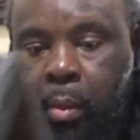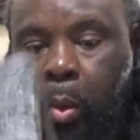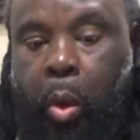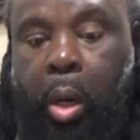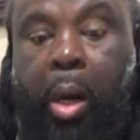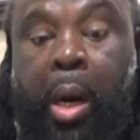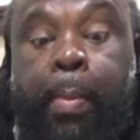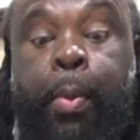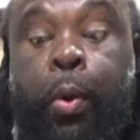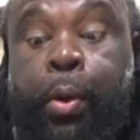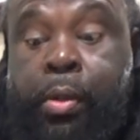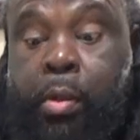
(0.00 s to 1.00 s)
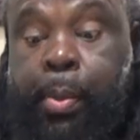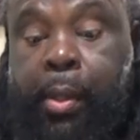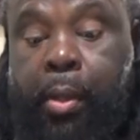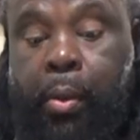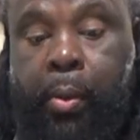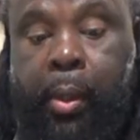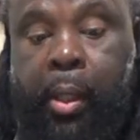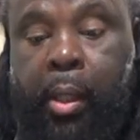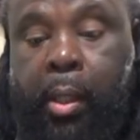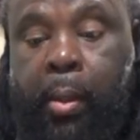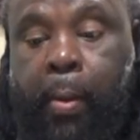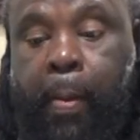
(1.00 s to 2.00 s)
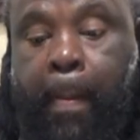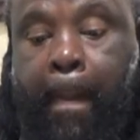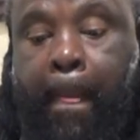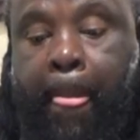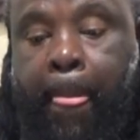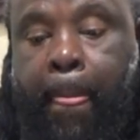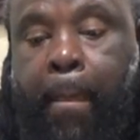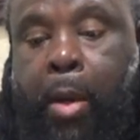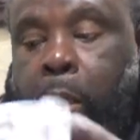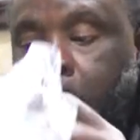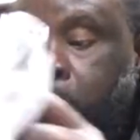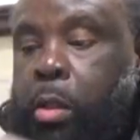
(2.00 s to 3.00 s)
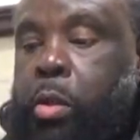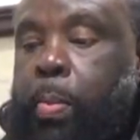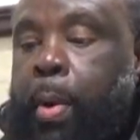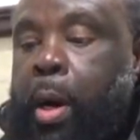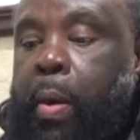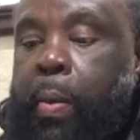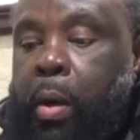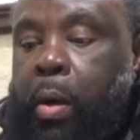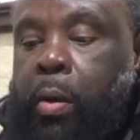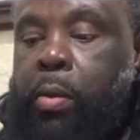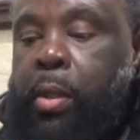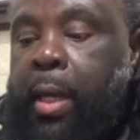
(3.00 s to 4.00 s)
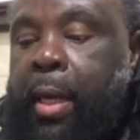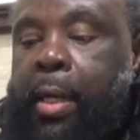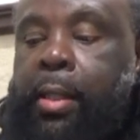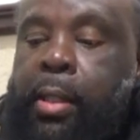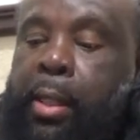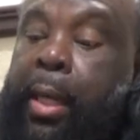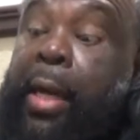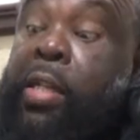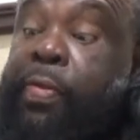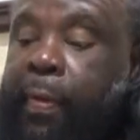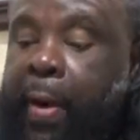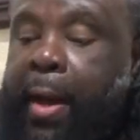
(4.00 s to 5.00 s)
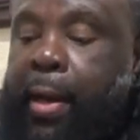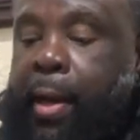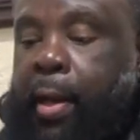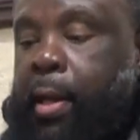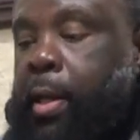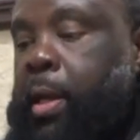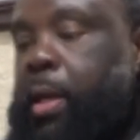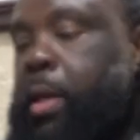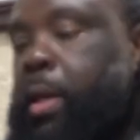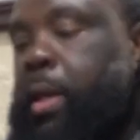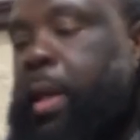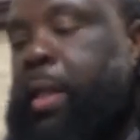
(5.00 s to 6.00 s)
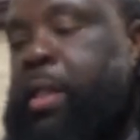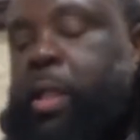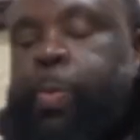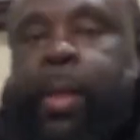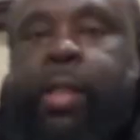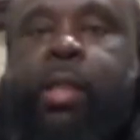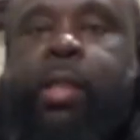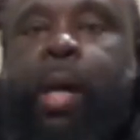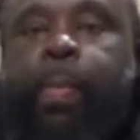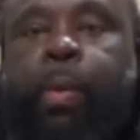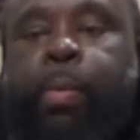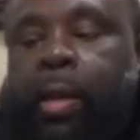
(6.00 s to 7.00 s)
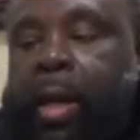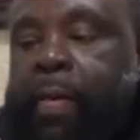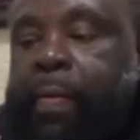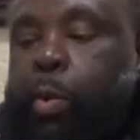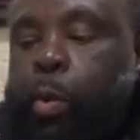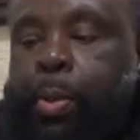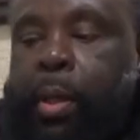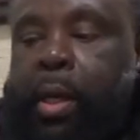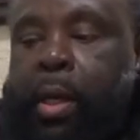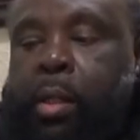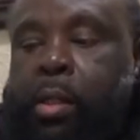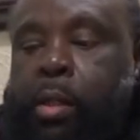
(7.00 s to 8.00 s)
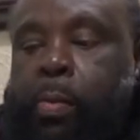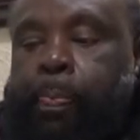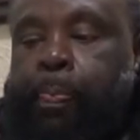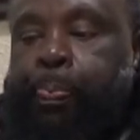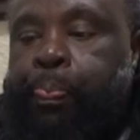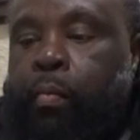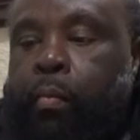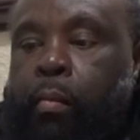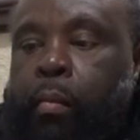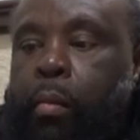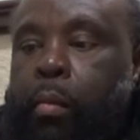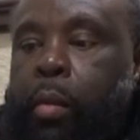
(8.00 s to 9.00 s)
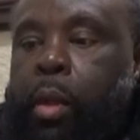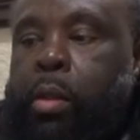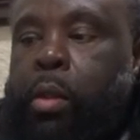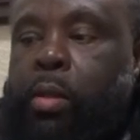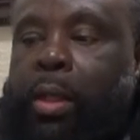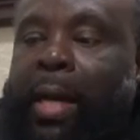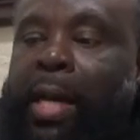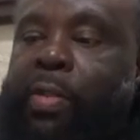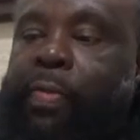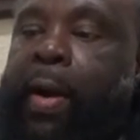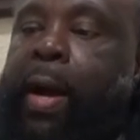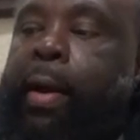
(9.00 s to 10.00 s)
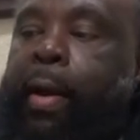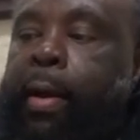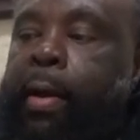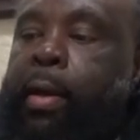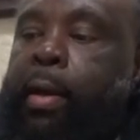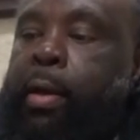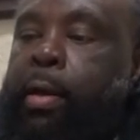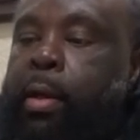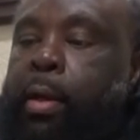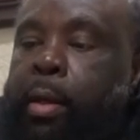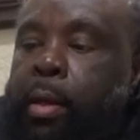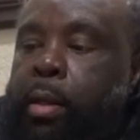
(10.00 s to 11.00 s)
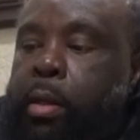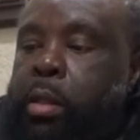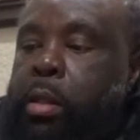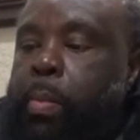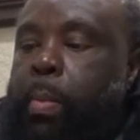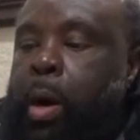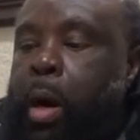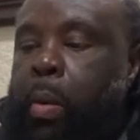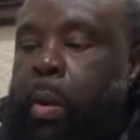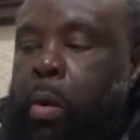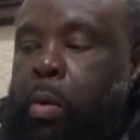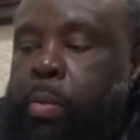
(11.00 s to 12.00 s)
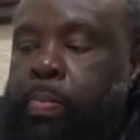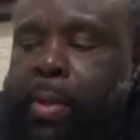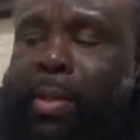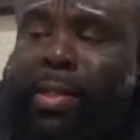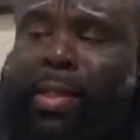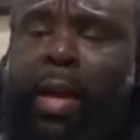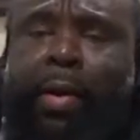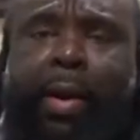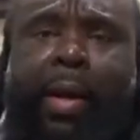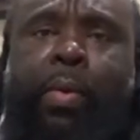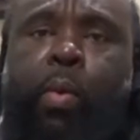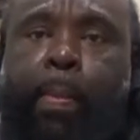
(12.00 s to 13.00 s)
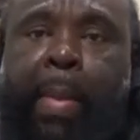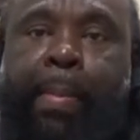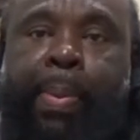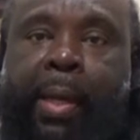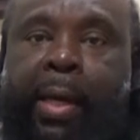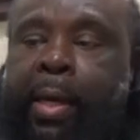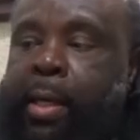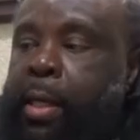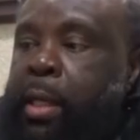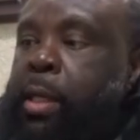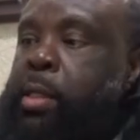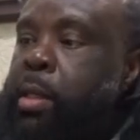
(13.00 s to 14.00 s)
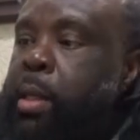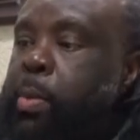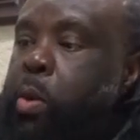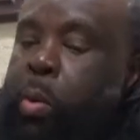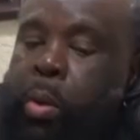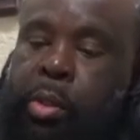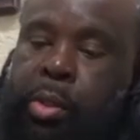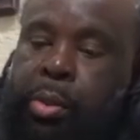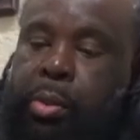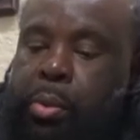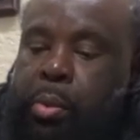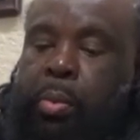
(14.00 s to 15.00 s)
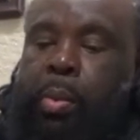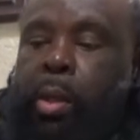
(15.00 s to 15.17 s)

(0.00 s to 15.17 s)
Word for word: what I'm going to be doing tomorrow, today, today's Friday. I just picked this amp up today from U P S. So today's Friday, tomorrow is Saturday. But my plan is I'm going to